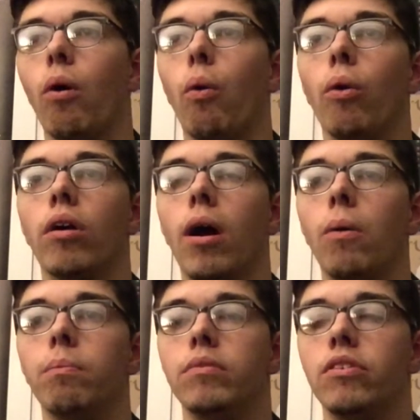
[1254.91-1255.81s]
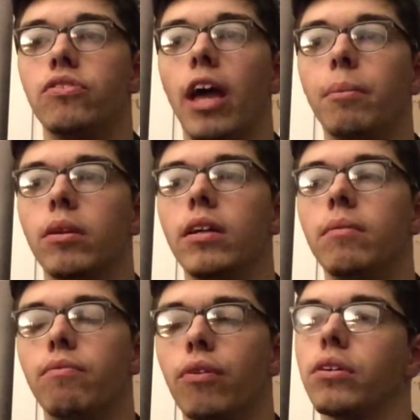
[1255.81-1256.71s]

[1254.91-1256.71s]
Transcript: or I'll disable it for